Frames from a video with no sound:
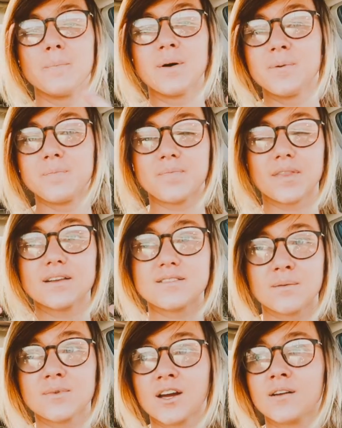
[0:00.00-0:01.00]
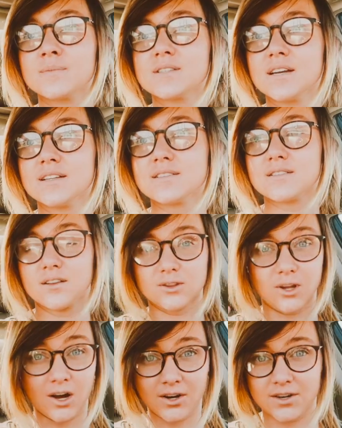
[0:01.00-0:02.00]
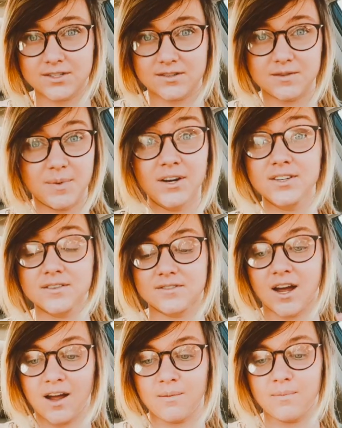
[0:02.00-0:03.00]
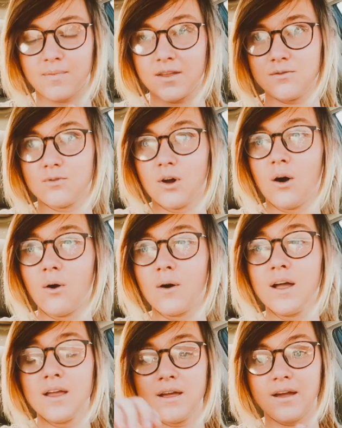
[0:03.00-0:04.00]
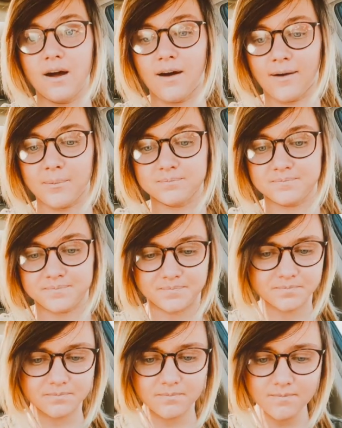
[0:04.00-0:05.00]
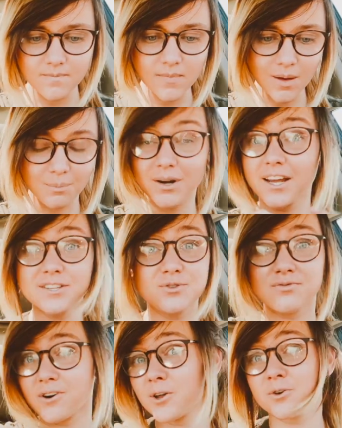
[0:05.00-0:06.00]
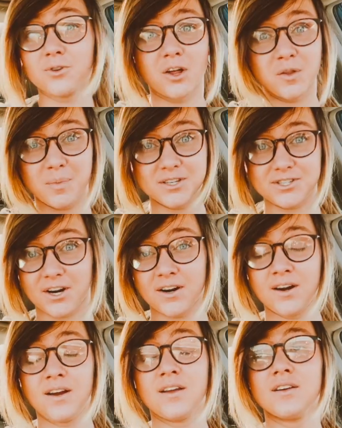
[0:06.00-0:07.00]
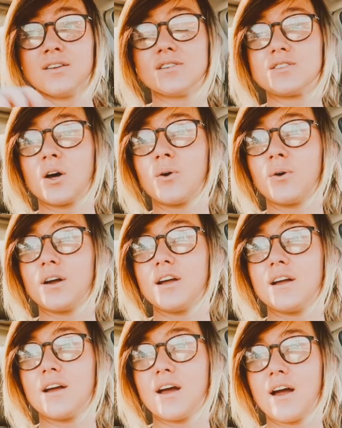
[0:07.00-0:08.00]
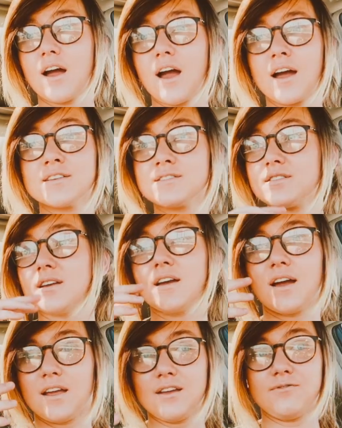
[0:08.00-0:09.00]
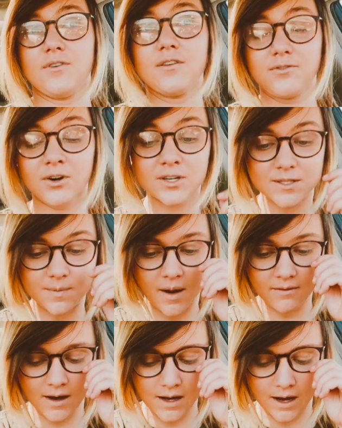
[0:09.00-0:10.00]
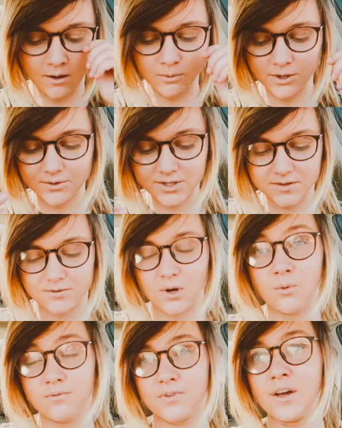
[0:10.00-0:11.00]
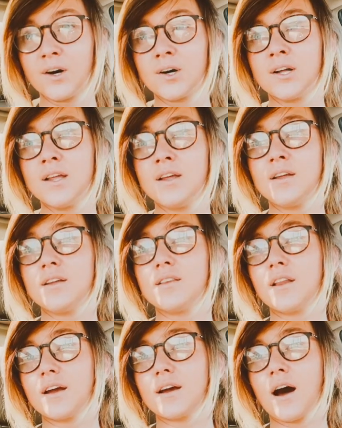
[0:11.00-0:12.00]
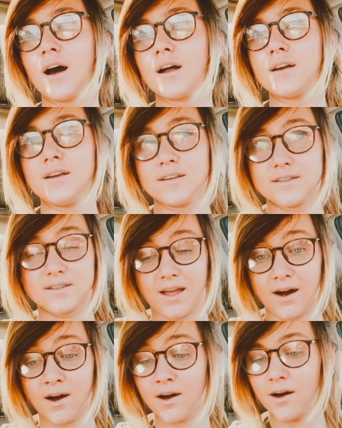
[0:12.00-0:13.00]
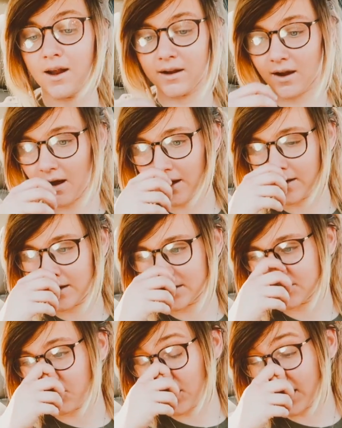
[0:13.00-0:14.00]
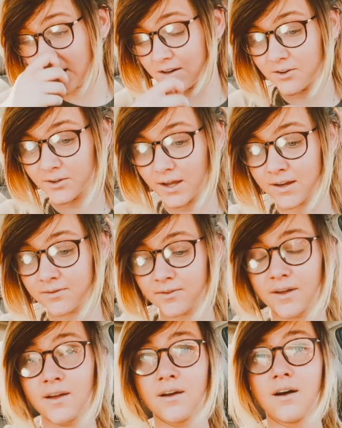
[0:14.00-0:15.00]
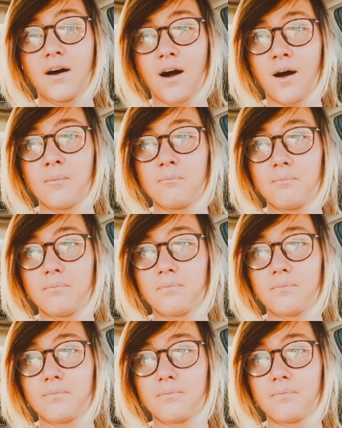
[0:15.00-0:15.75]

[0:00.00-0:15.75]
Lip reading: But sometimes it's longer periods of time that you go, but it gets you farther along the picture. So if you're in a spot right now where you just don't feel like God is there and God is working in your life, I